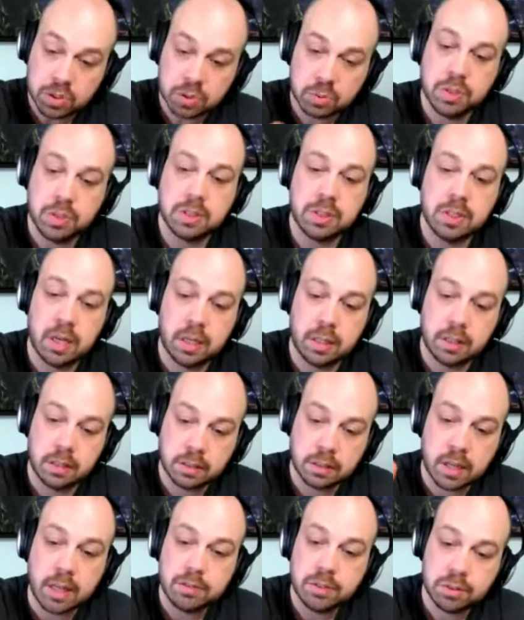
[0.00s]
the post was
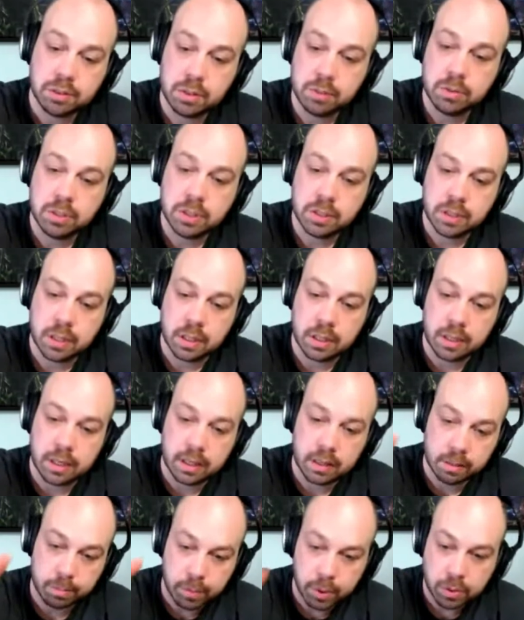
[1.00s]
done, the live stream was
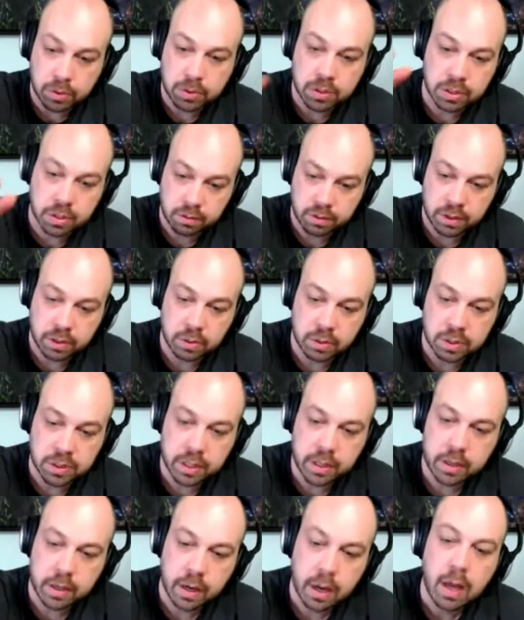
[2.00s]
done, and the post and the
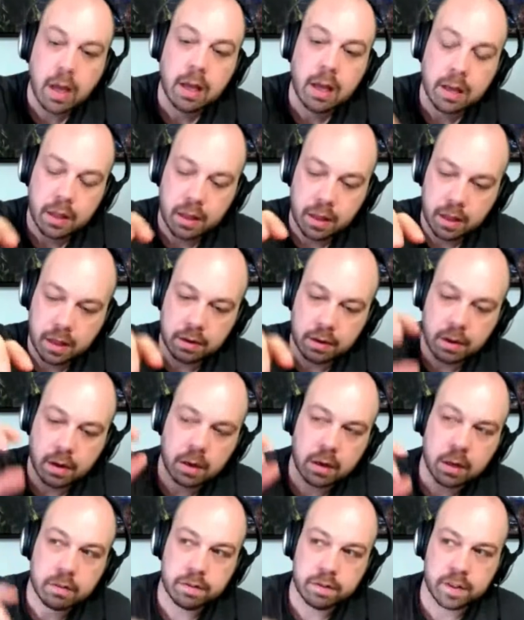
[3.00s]
video is there.
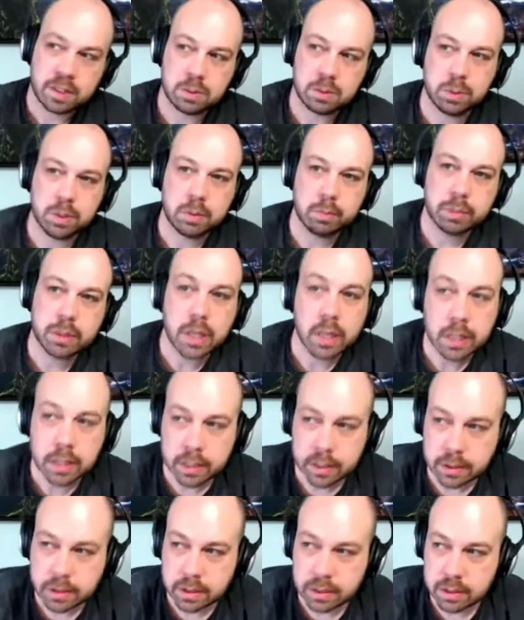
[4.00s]
There are Facebook
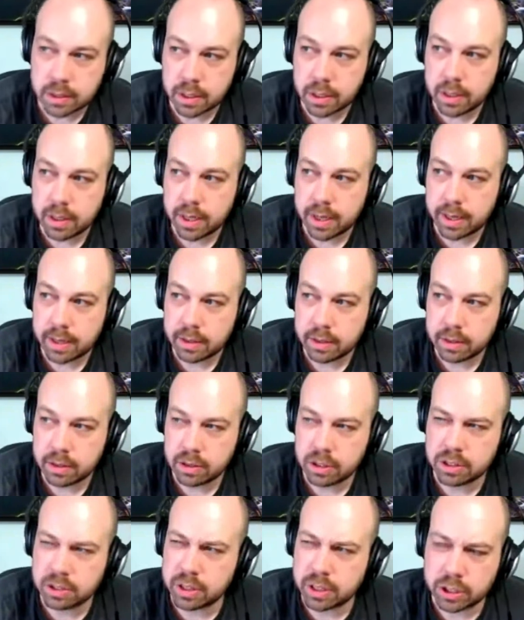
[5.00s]
plugins
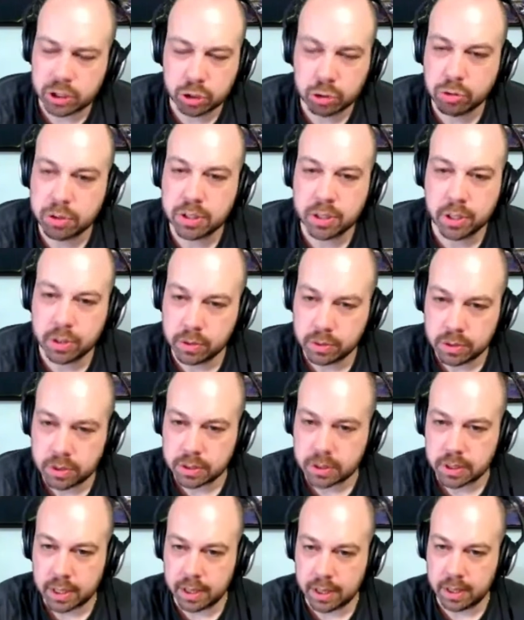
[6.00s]
that, or it's like short
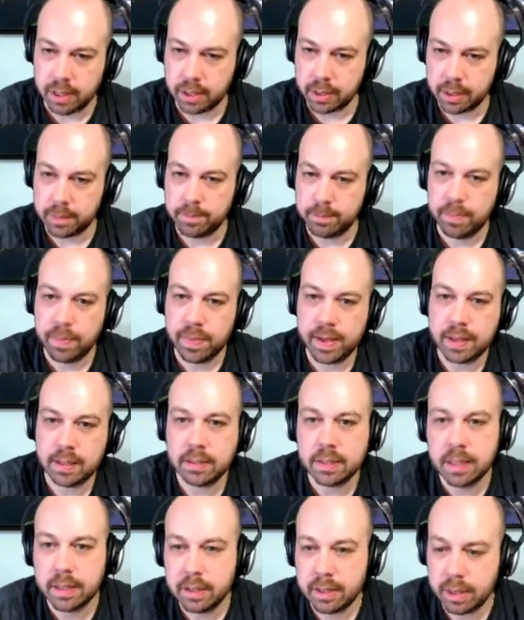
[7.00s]
codes, I think,
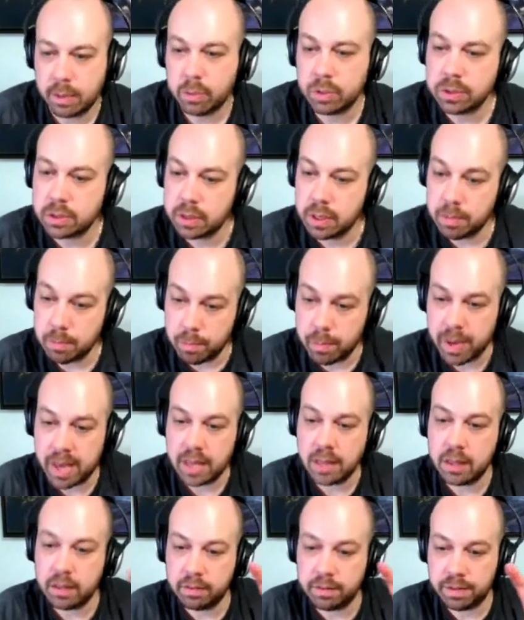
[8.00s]
that allow that will
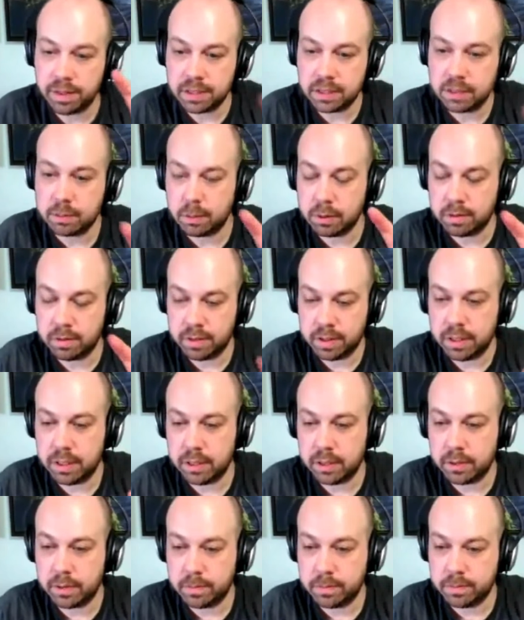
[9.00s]
embed the Facebook
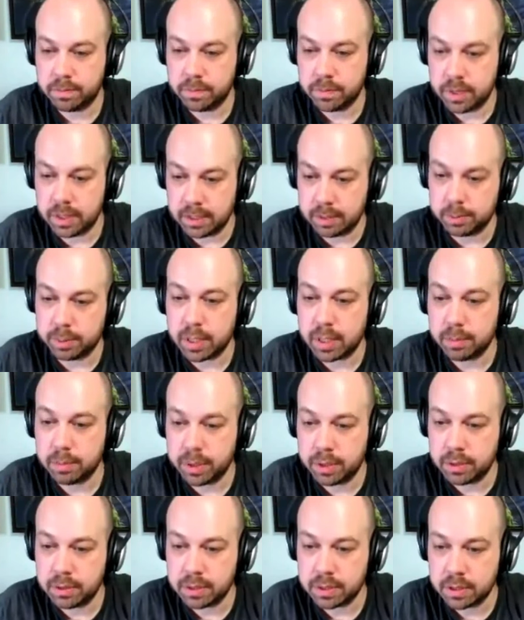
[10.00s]
video in a
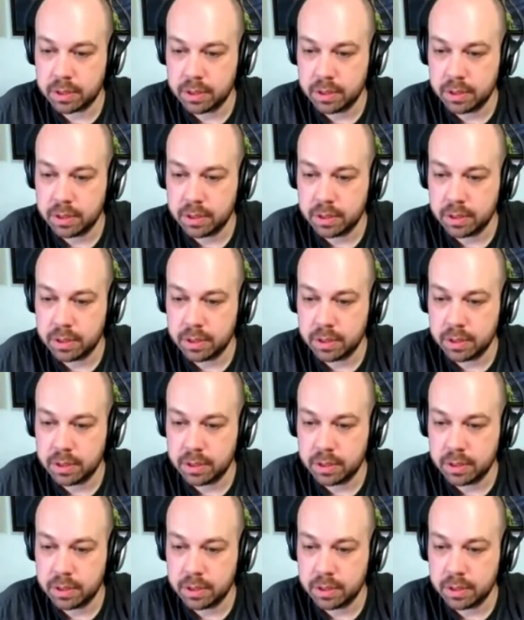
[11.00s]
blog